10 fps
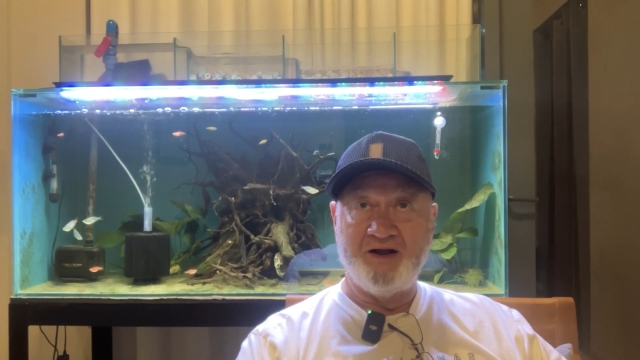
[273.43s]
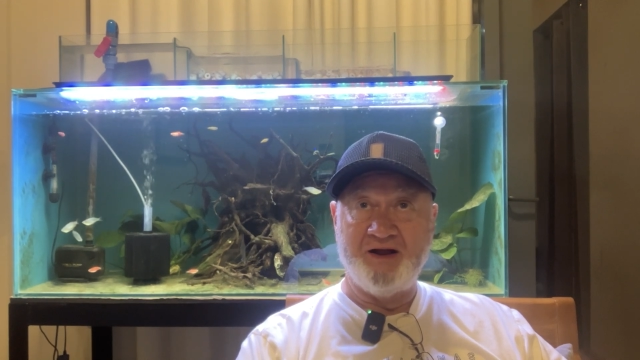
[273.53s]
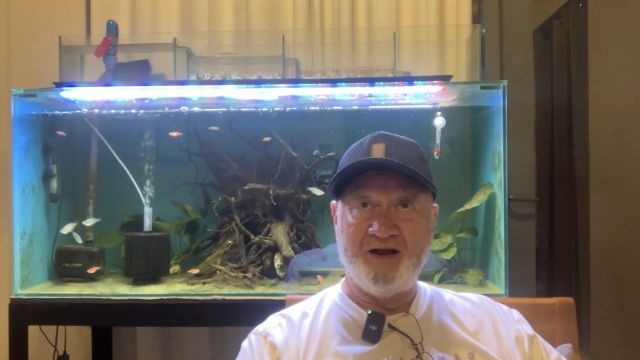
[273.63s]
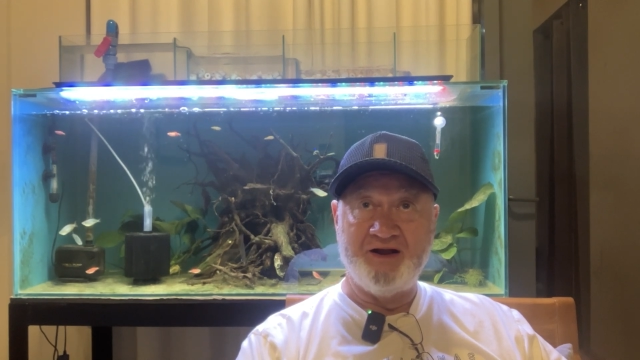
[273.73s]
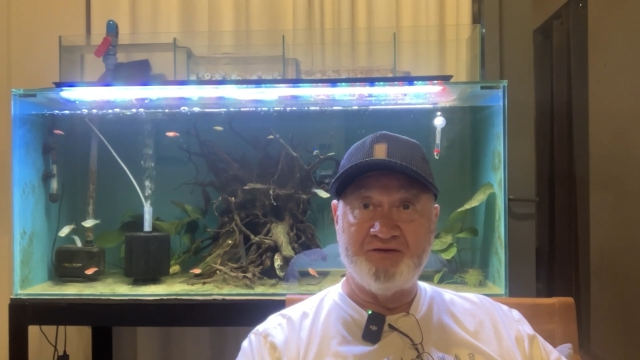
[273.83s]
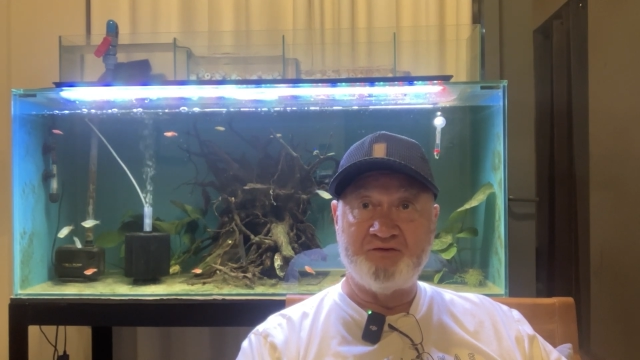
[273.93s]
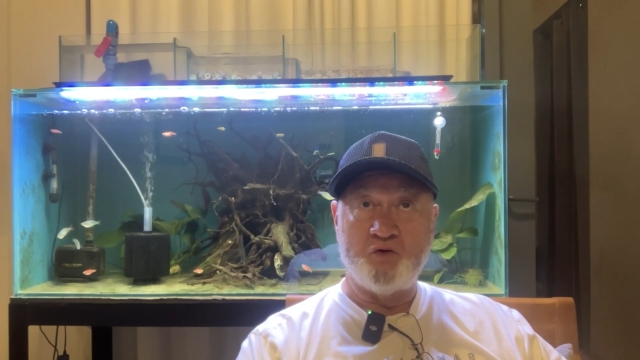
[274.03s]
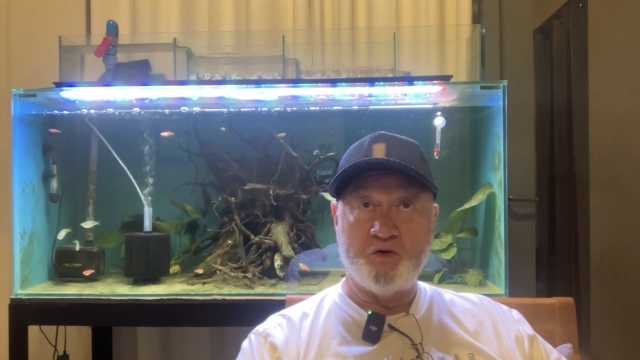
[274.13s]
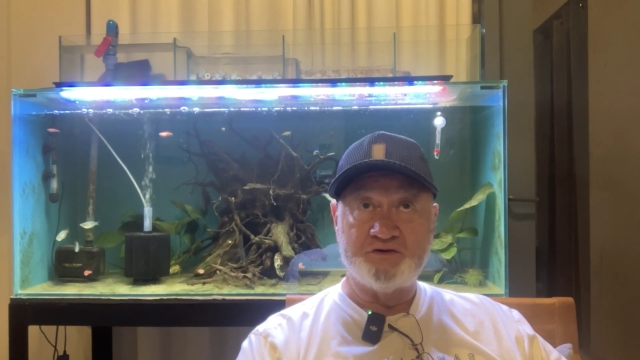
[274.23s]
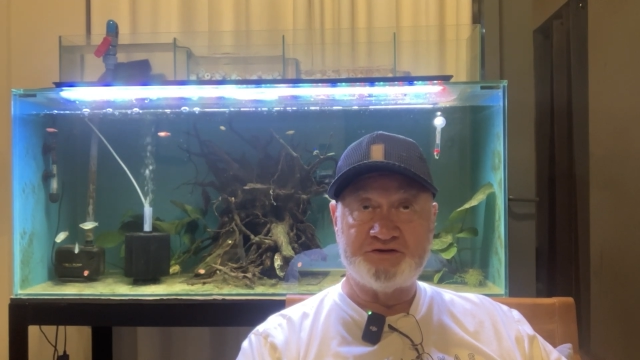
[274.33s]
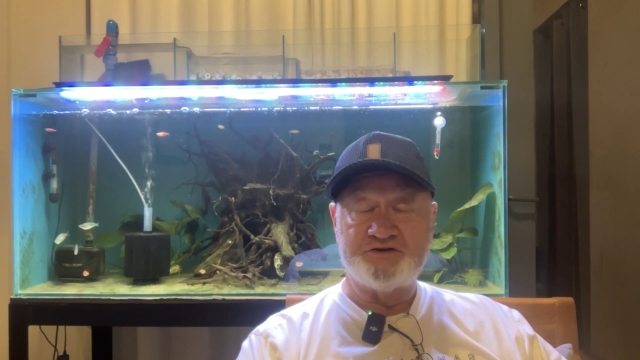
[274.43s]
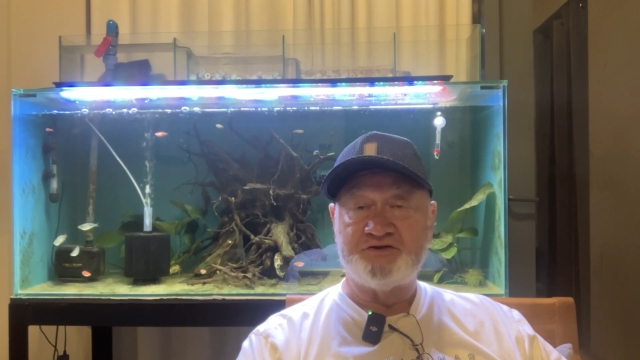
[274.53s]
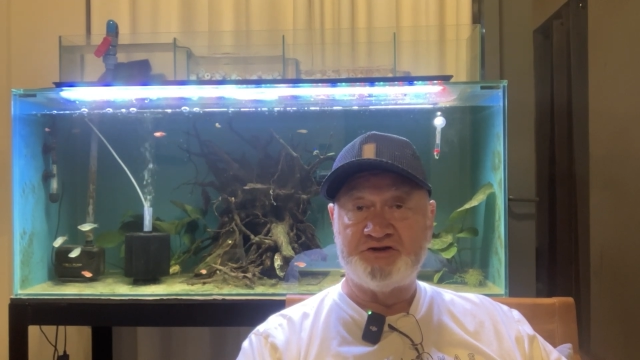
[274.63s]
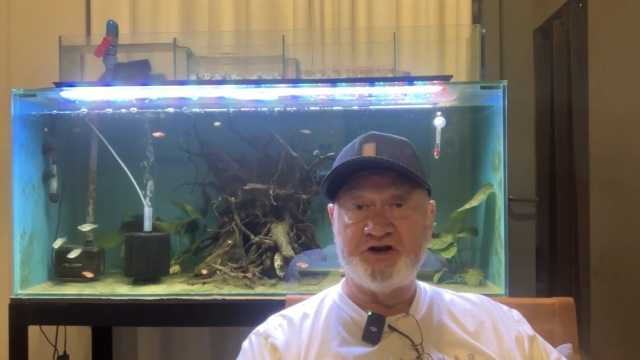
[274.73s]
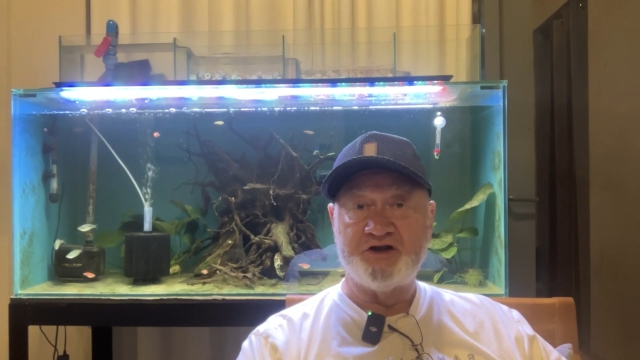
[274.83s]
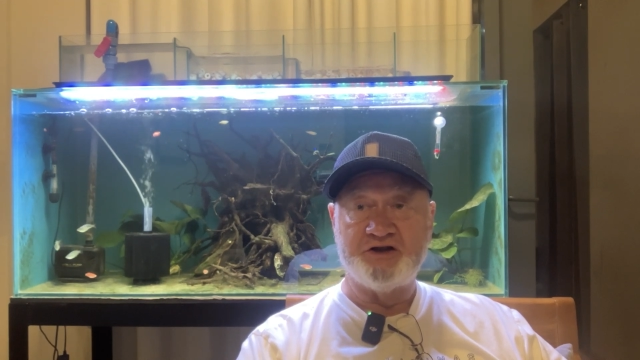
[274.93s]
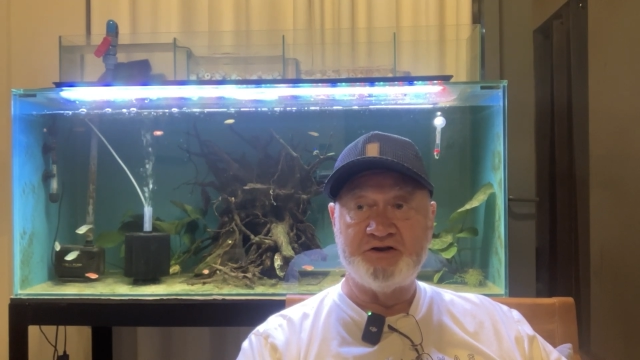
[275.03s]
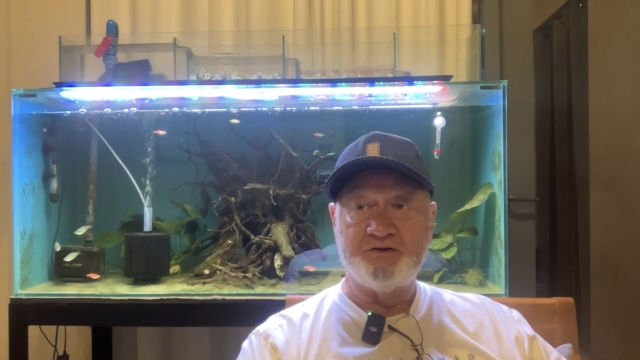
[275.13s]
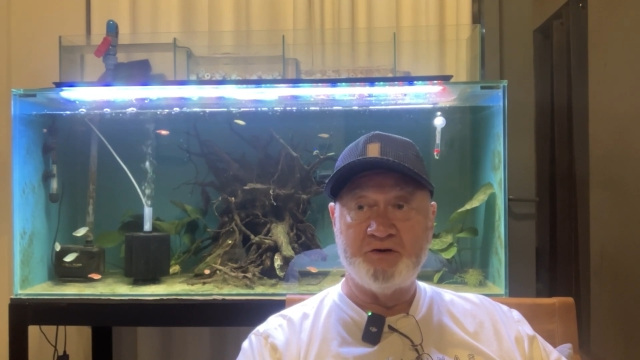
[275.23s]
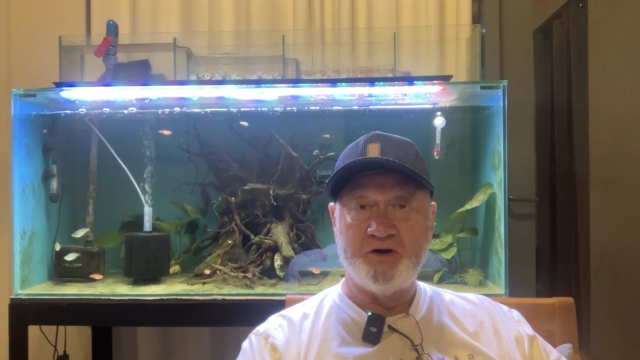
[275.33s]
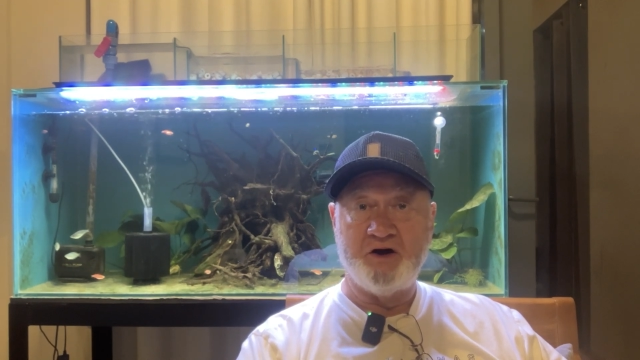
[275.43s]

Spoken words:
of course, chicken.